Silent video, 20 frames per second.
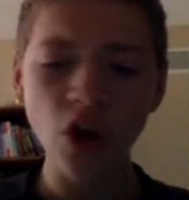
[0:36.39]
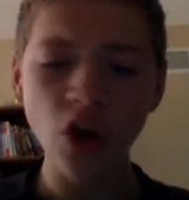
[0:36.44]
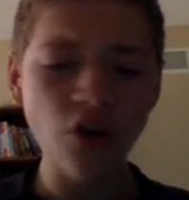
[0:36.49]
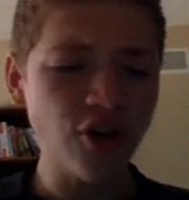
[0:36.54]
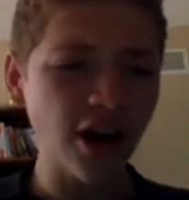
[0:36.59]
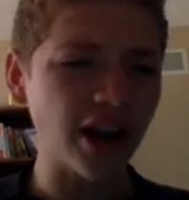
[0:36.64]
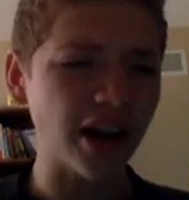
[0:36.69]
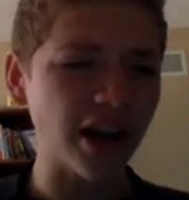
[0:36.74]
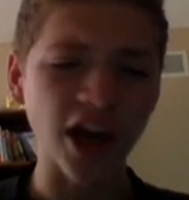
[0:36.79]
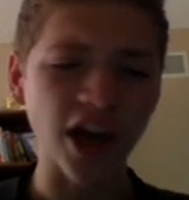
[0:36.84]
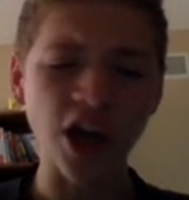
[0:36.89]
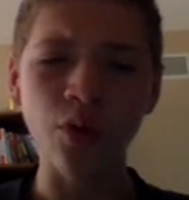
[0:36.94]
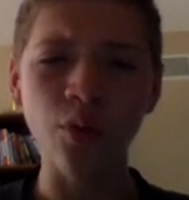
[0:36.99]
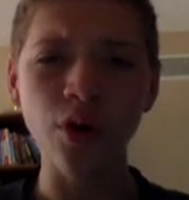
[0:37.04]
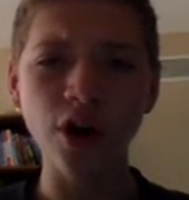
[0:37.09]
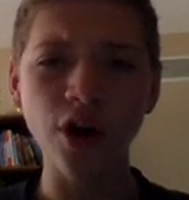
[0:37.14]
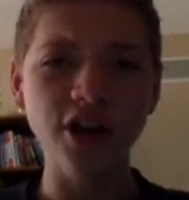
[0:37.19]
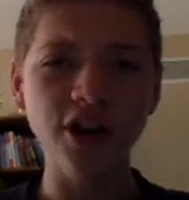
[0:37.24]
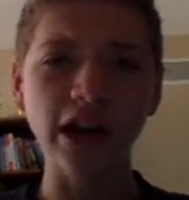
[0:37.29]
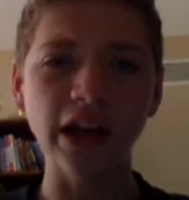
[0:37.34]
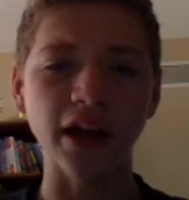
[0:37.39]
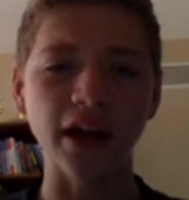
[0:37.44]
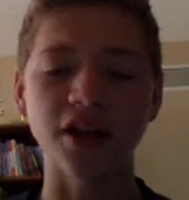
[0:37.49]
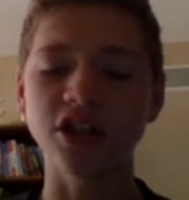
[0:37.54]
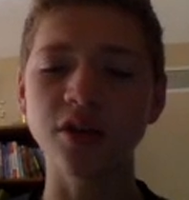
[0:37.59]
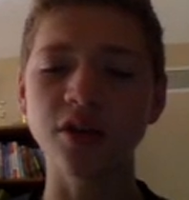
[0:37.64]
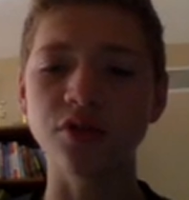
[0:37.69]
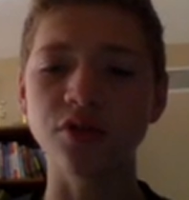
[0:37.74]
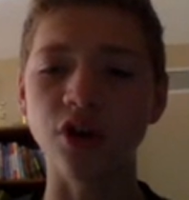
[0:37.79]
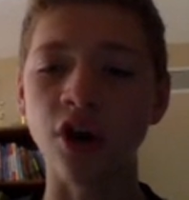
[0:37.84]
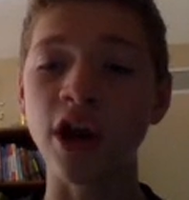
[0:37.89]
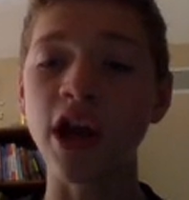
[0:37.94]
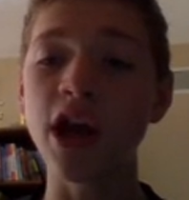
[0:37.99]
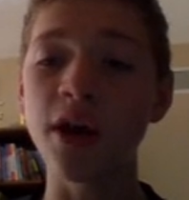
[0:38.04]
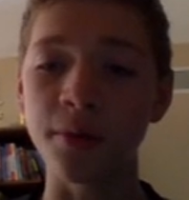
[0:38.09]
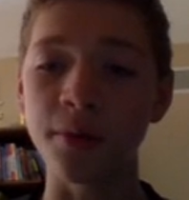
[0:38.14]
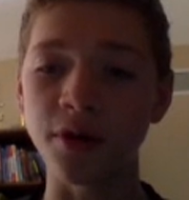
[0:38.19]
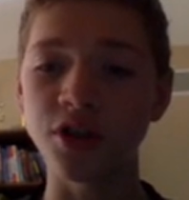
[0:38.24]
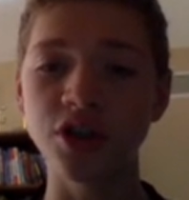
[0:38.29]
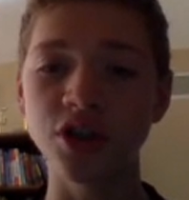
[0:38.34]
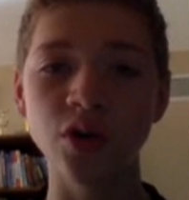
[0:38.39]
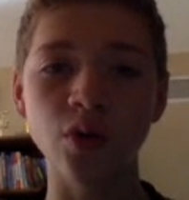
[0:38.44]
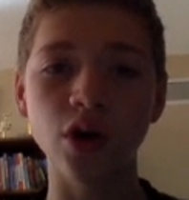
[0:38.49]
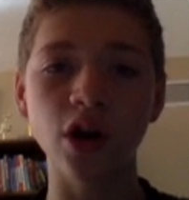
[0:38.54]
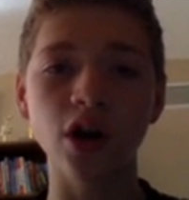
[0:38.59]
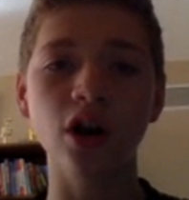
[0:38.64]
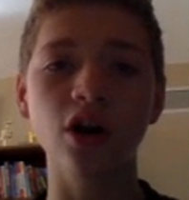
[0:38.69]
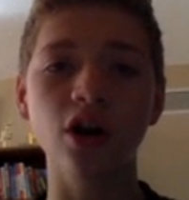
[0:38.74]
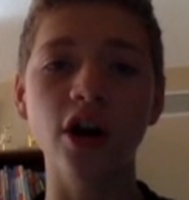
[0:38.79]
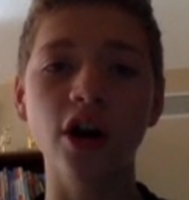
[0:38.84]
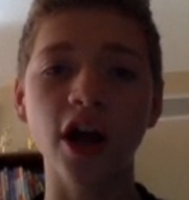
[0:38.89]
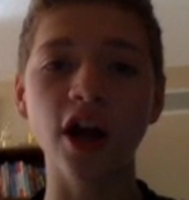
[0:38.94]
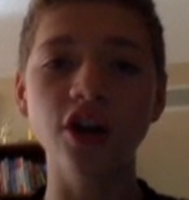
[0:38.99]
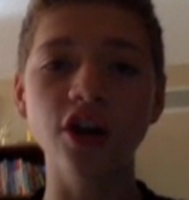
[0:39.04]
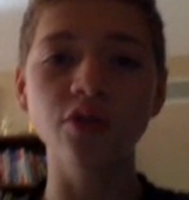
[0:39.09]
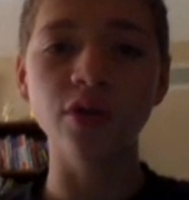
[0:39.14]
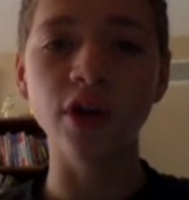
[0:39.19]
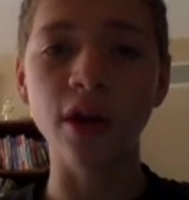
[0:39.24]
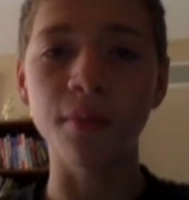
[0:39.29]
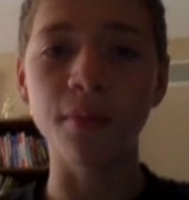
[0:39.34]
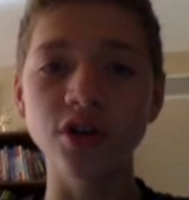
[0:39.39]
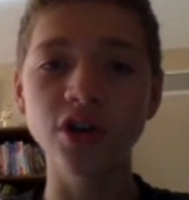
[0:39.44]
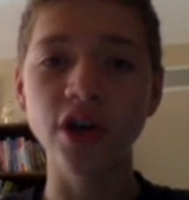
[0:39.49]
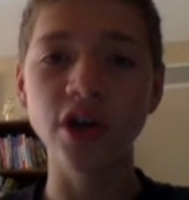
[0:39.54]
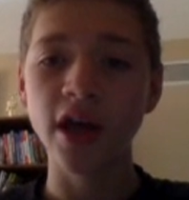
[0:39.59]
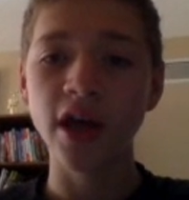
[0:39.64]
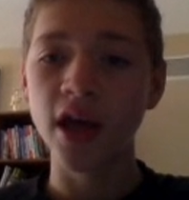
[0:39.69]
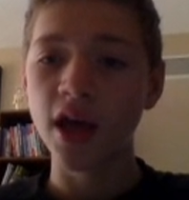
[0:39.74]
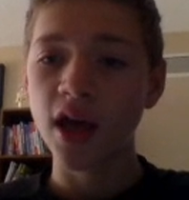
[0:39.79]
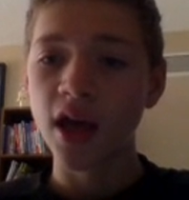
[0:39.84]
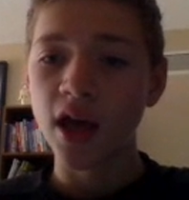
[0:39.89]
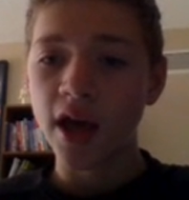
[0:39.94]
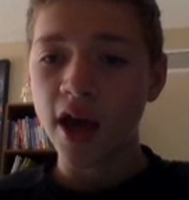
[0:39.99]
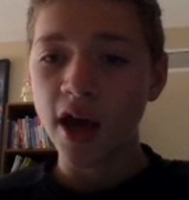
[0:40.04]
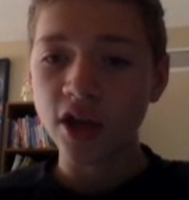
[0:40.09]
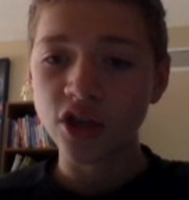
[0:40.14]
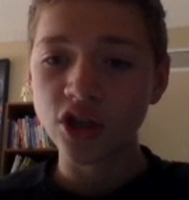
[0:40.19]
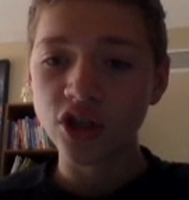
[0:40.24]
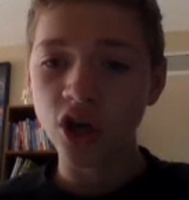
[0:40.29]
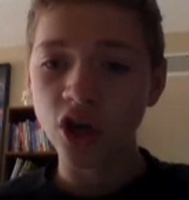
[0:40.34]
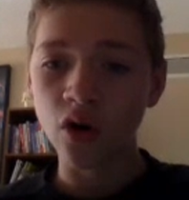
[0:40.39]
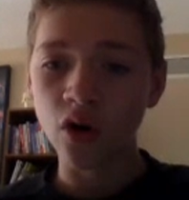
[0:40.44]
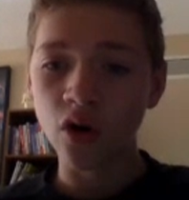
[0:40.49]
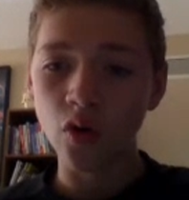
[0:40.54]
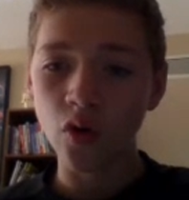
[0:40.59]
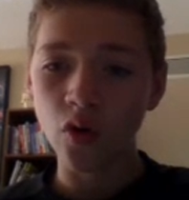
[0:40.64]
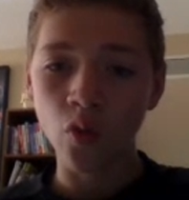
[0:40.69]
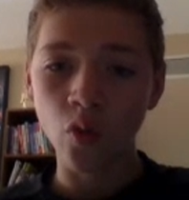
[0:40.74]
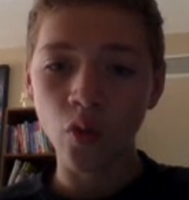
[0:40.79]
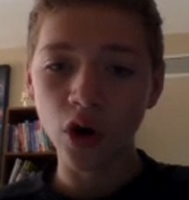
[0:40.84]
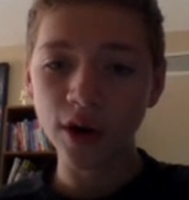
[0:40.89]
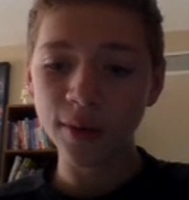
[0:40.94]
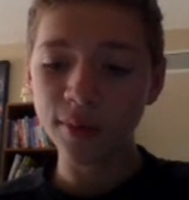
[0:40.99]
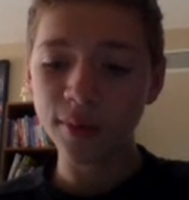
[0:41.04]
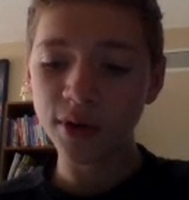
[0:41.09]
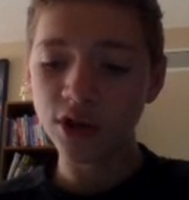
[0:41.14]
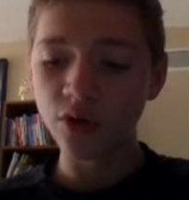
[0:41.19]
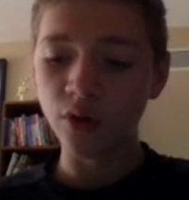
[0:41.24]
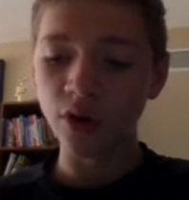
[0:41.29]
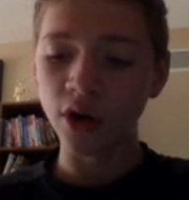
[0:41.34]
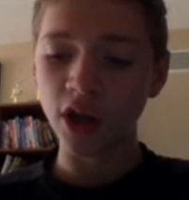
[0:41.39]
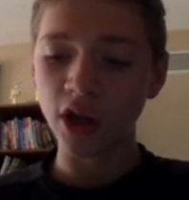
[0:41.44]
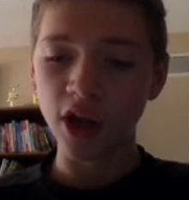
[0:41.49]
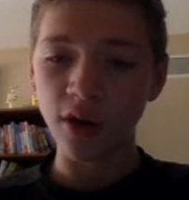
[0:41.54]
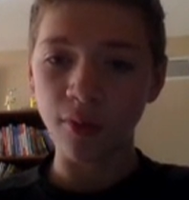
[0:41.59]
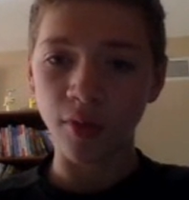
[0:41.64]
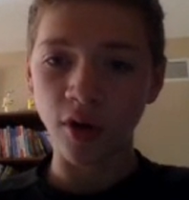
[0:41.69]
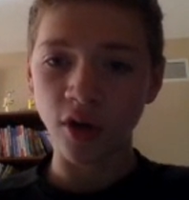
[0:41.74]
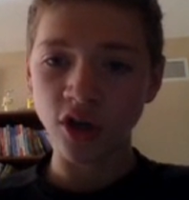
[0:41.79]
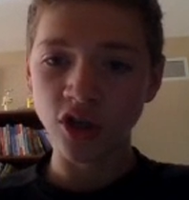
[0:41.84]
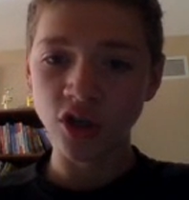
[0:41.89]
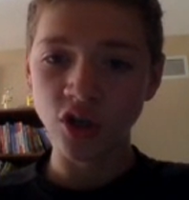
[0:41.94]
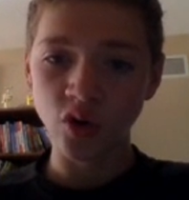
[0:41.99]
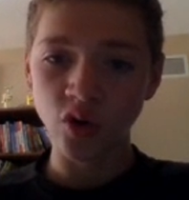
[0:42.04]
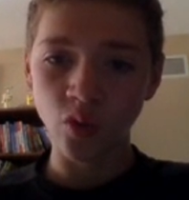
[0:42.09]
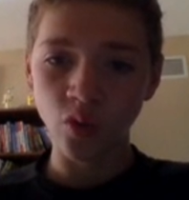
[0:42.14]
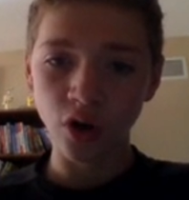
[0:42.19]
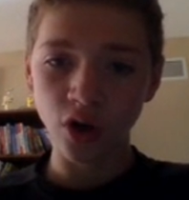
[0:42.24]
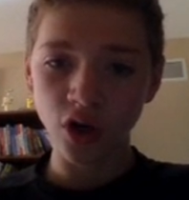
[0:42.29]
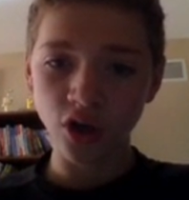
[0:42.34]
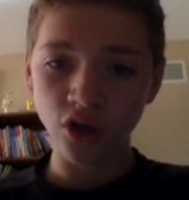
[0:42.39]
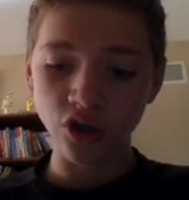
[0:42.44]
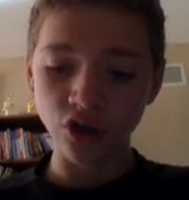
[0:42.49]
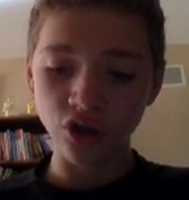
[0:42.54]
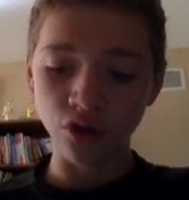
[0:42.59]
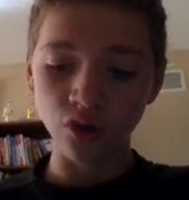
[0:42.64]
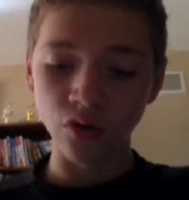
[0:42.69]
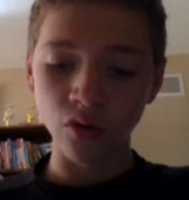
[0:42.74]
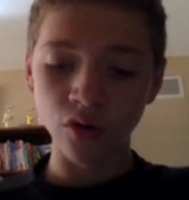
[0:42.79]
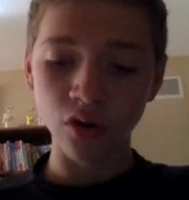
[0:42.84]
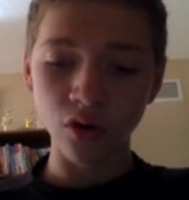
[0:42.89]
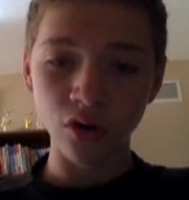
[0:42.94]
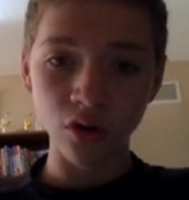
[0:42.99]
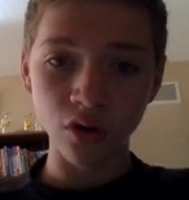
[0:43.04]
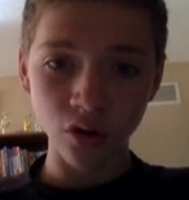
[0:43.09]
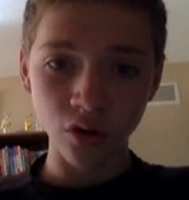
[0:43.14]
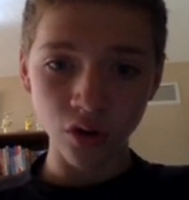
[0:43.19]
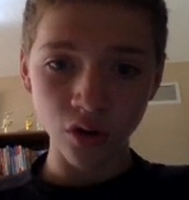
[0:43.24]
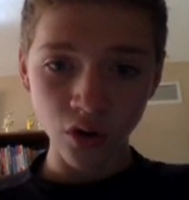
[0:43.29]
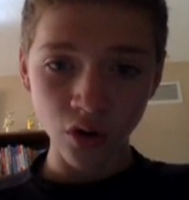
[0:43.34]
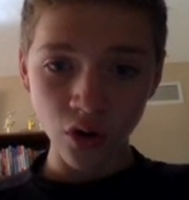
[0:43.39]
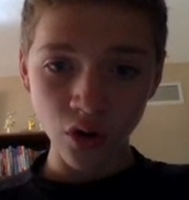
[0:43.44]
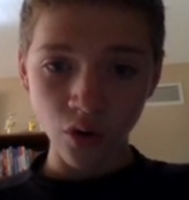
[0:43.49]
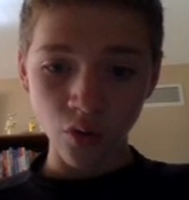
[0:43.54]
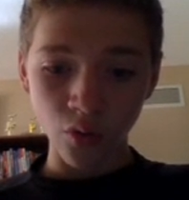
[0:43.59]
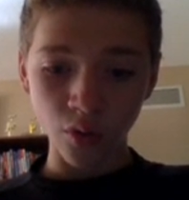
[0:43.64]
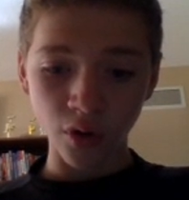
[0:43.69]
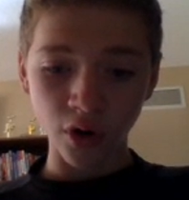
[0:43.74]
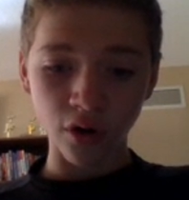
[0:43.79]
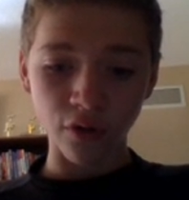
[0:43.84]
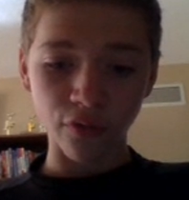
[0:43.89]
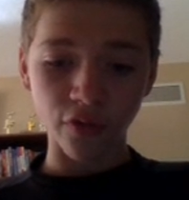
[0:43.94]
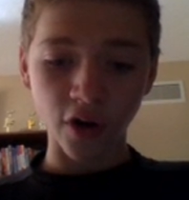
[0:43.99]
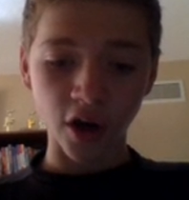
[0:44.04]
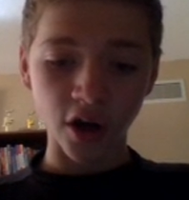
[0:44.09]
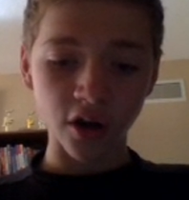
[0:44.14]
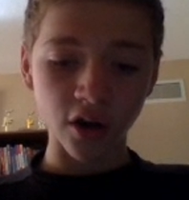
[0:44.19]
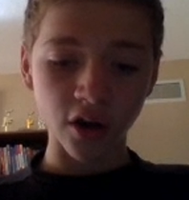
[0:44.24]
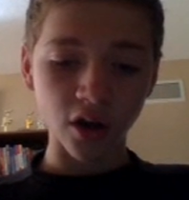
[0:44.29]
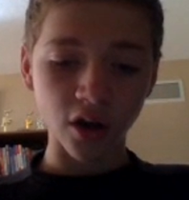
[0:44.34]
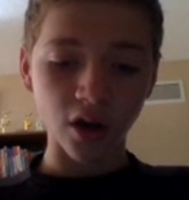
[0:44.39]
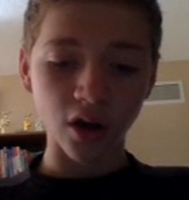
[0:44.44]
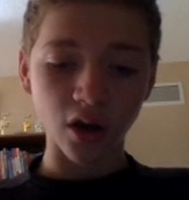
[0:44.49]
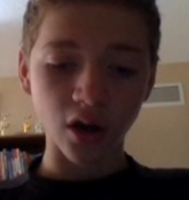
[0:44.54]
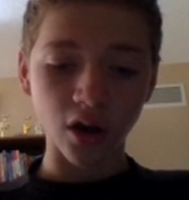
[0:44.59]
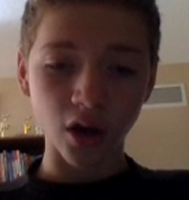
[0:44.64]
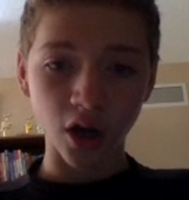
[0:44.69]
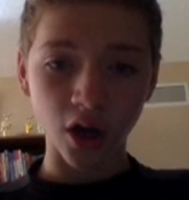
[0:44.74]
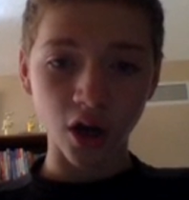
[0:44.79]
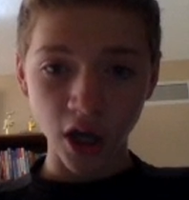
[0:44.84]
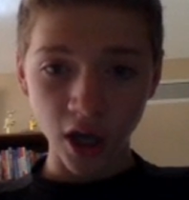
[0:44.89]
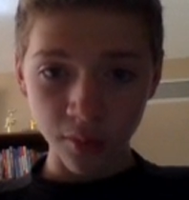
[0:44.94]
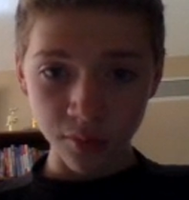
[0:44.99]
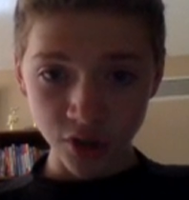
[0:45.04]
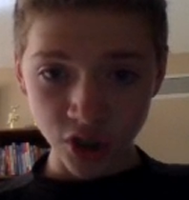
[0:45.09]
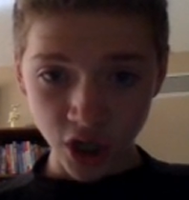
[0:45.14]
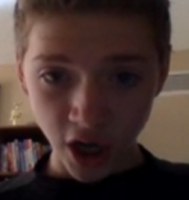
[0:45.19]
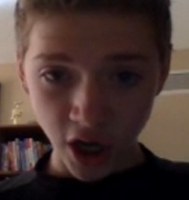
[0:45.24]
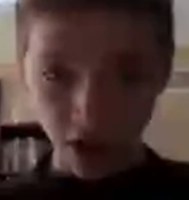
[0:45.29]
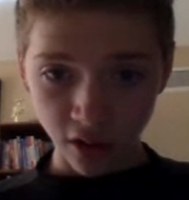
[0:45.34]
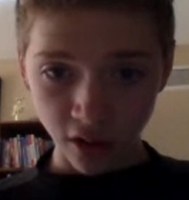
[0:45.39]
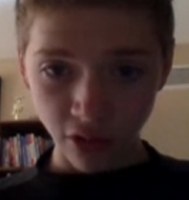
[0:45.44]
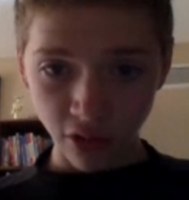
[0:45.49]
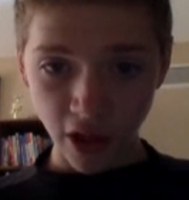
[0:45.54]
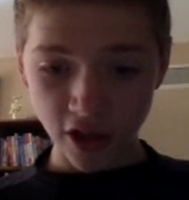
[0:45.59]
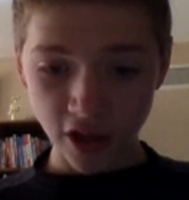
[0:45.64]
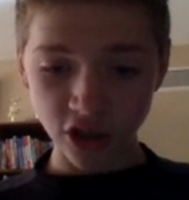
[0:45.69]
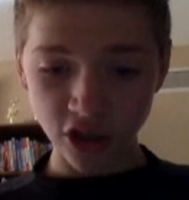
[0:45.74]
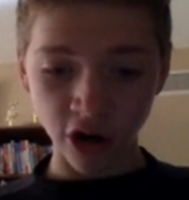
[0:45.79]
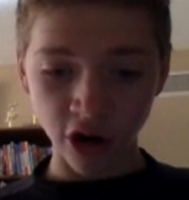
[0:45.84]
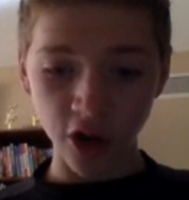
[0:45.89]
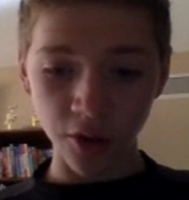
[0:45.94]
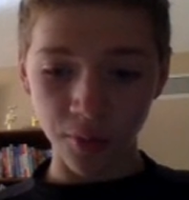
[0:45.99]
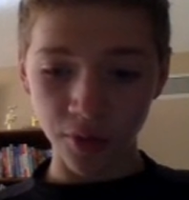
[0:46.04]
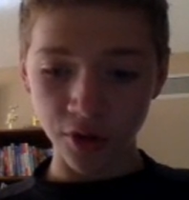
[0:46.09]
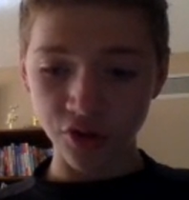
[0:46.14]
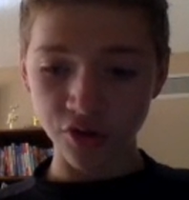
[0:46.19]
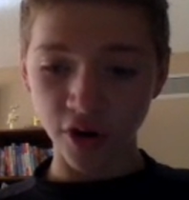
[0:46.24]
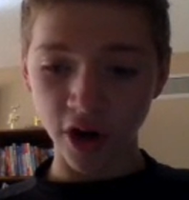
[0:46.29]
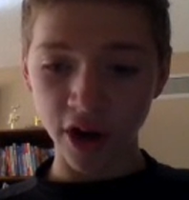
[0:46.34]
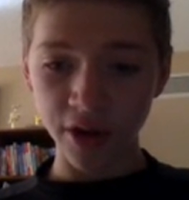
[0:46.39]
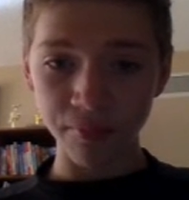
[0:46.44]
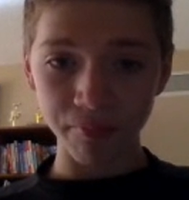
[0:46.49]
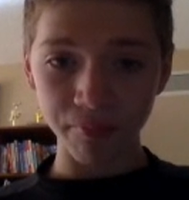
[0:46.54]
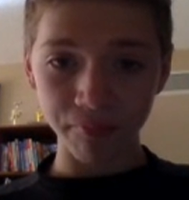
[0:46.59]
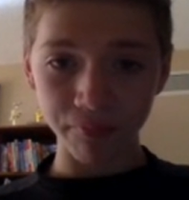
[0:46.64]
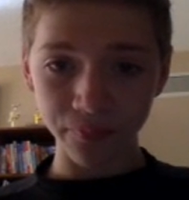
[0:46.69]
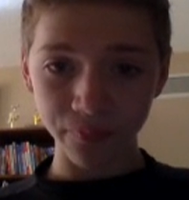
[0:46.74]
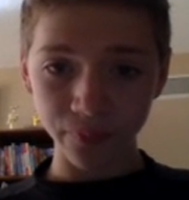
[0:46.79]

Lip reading: Not a link, we already did links, I'm sorry, image. We're going to learn how to do an image. And so, we're going to be doing image, we're going to find IMG, and that's our image, right?